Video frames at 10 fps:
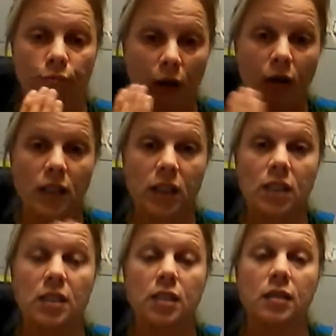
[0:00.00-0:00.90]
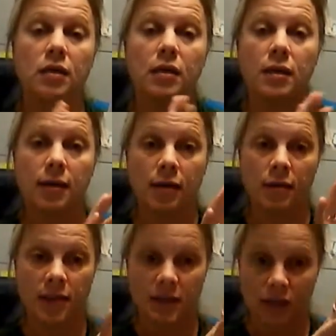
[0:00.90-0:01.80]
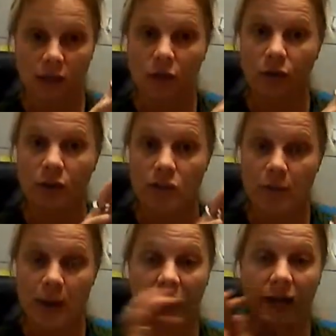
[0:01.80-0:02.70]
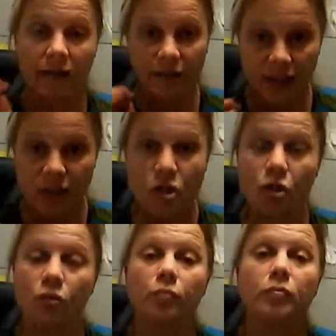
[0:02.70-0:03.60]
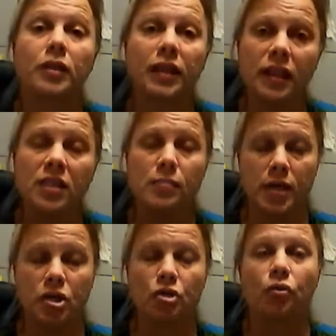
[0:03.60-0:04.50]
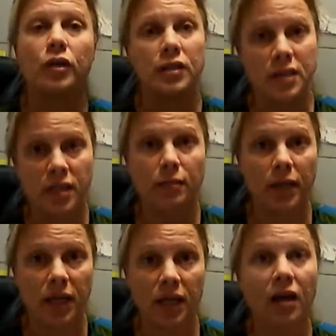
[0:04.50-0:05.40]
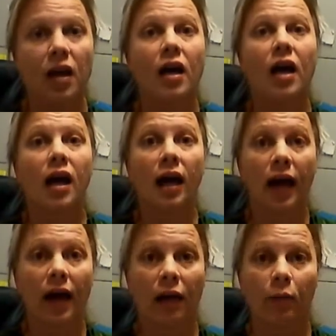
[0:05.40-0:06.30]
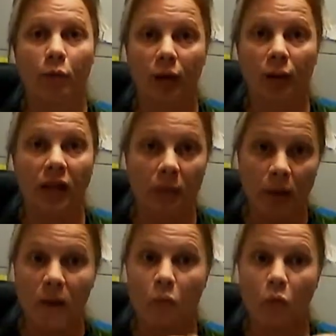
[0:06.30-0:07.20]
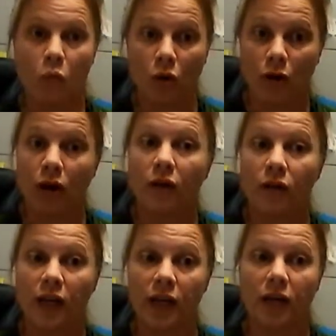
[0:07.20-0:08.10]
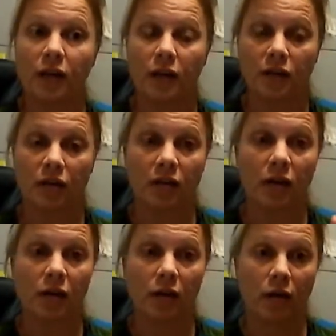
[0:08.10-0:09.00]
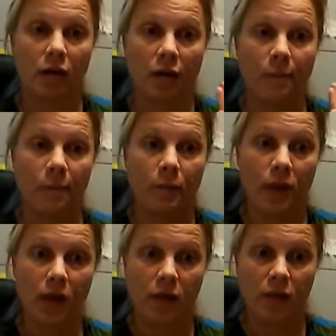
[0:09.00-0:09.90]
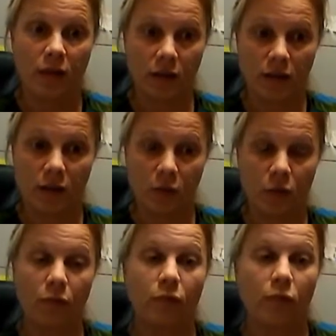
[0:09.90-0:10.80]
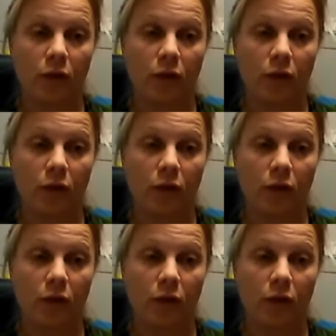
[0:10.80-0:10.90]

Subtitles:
policy that's included in this packet affects you, please be sure and see me and bring me the paperwork that is that would